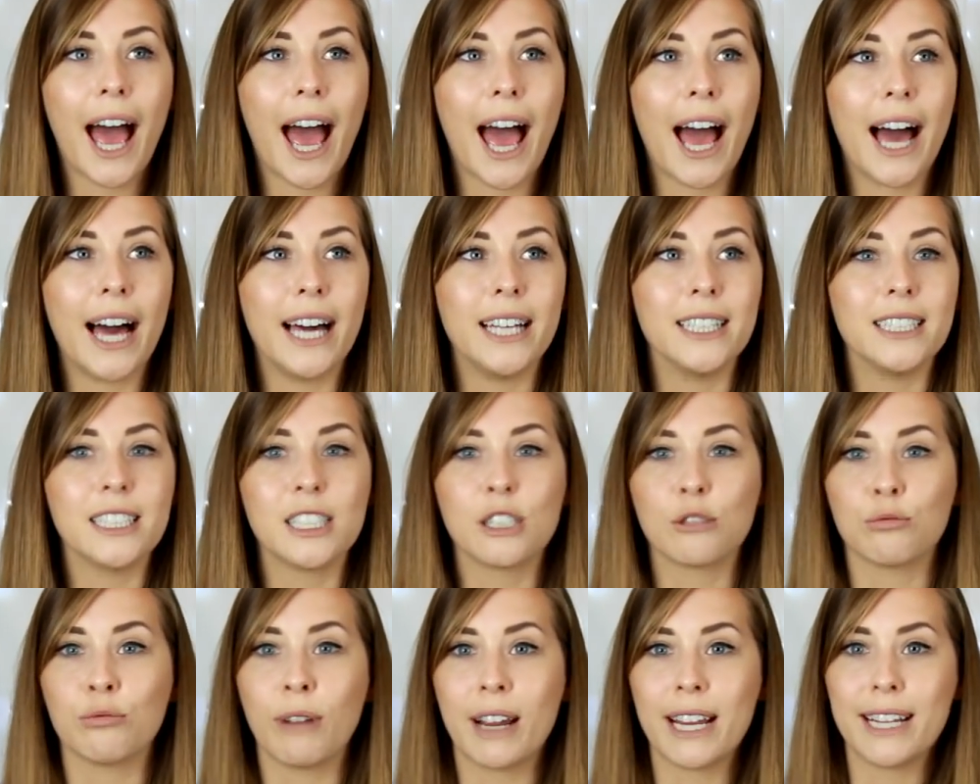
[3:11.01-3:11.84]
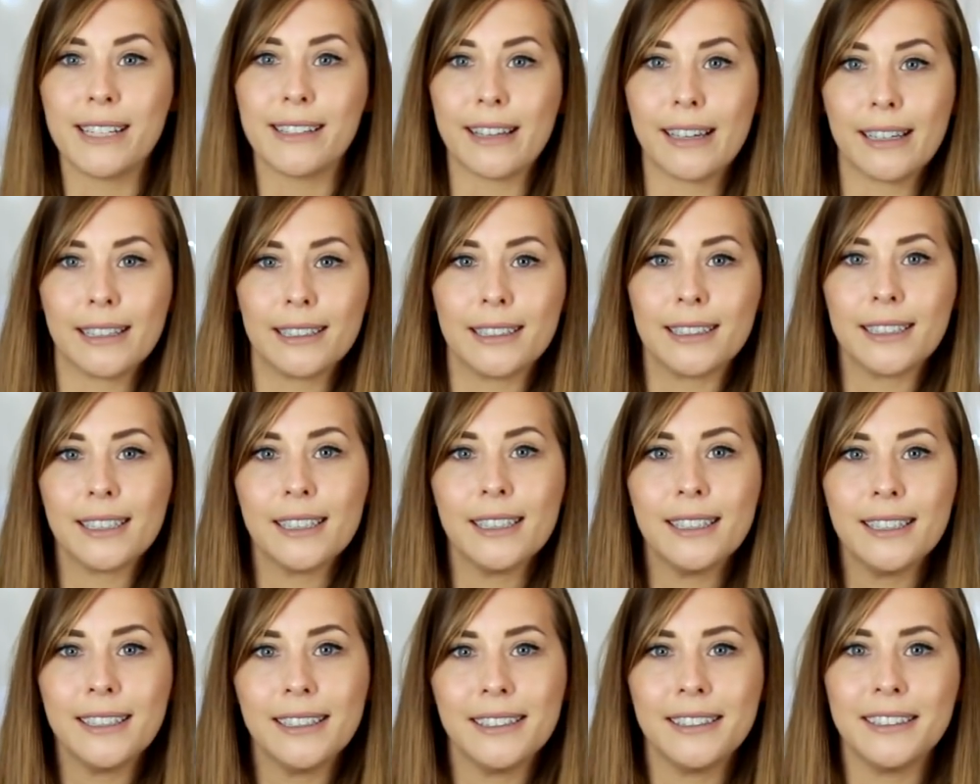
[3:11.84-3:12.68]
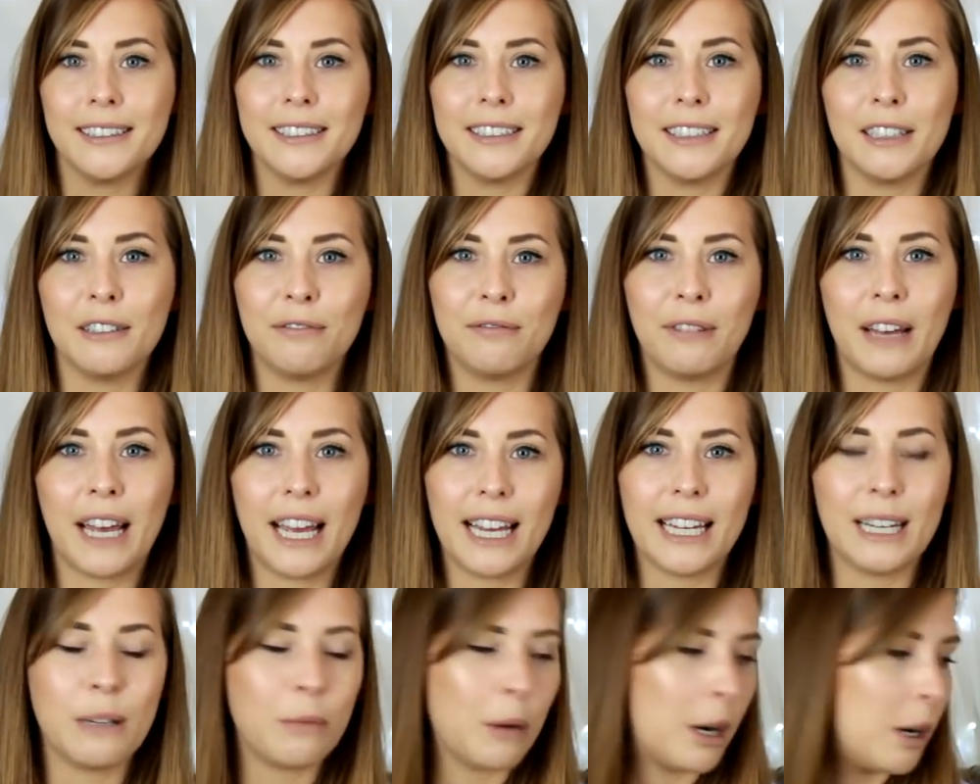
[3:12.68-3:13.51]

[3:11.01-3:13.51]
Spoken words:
and raising a fairly